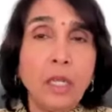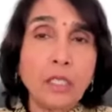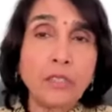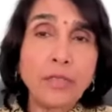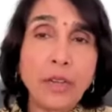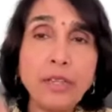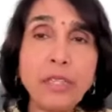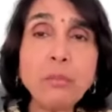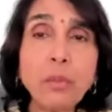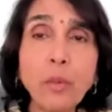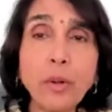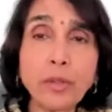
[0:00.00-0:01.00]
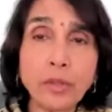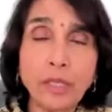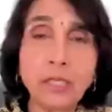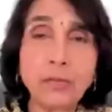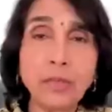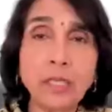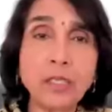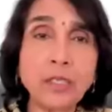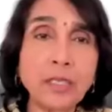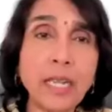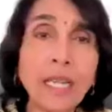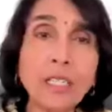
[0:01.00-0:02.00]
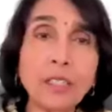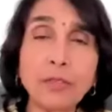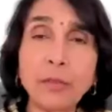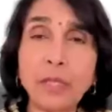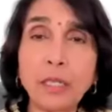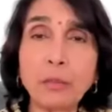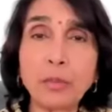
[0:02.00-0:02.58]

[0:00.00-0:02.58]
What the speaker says: It's very important that we understand it from that